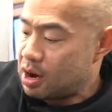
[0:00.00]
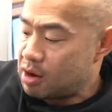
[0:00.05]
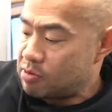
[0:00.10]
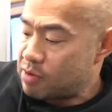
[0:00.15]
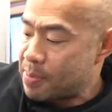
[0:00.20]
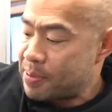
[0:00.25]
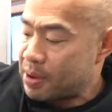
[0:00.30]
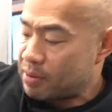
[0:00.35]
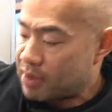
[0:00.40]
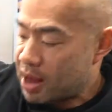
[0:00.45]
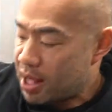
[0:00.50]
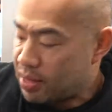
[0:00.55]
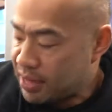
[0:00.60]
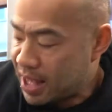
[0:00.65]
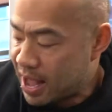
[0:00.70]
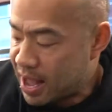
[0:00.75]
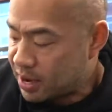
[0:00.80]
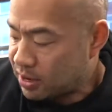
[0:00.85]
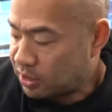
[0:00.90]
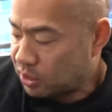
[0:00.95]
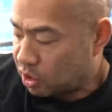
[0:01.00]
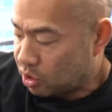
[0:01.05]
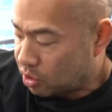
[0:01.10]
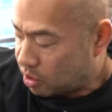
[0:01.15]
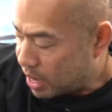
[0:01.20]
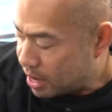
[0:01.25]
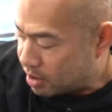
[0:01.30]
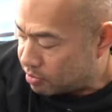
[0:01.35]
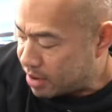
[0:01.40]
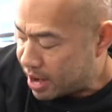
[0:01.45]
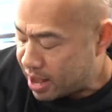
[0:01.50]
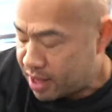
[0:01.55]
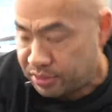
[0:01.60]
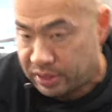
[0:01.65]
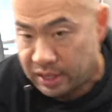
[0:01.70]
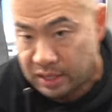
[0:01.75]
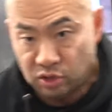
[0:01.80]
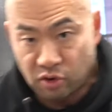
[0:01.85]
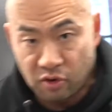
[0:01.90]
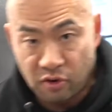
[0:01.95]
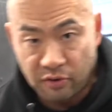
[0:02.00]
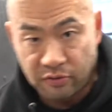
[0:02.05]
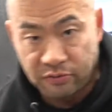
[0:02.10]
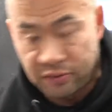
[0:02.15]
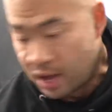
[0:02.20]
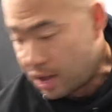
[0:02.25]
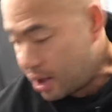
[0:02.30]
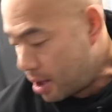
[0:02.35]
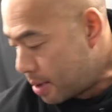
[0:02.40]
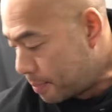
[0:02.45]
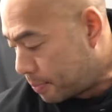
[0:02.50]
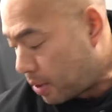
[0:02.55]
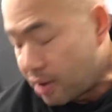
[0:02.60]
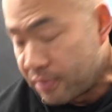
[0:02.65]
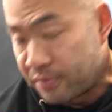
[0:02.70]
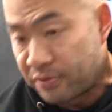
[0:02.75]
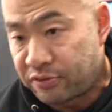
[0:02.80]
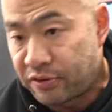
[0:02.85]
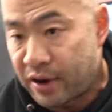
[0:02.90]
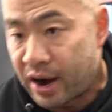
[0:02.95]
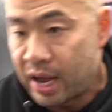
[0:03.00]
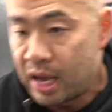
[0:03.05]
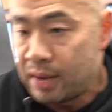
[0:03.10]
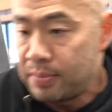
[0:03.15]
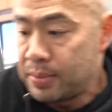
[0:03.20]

wrap it around the handle and around the sort of bottom frame,